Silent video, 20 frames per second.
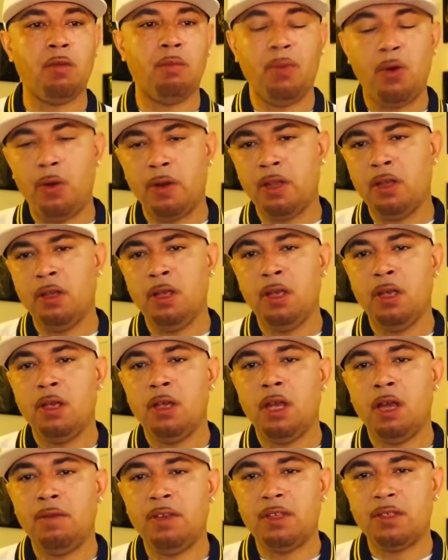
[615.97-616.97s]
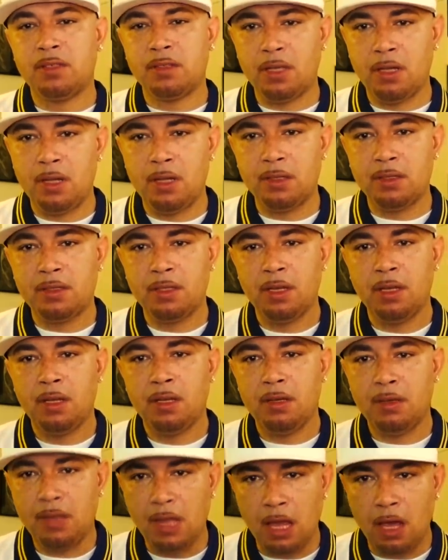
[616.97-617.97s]
morning of his son's
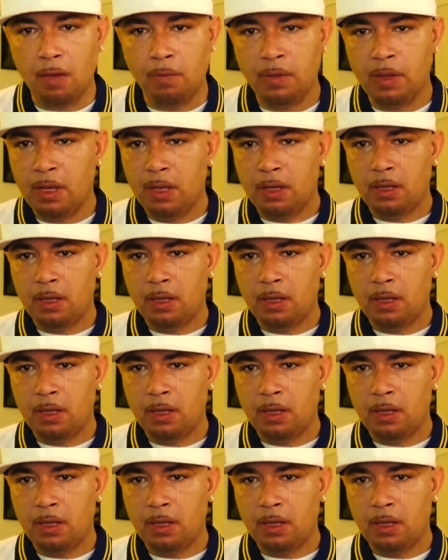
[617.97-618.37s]
death.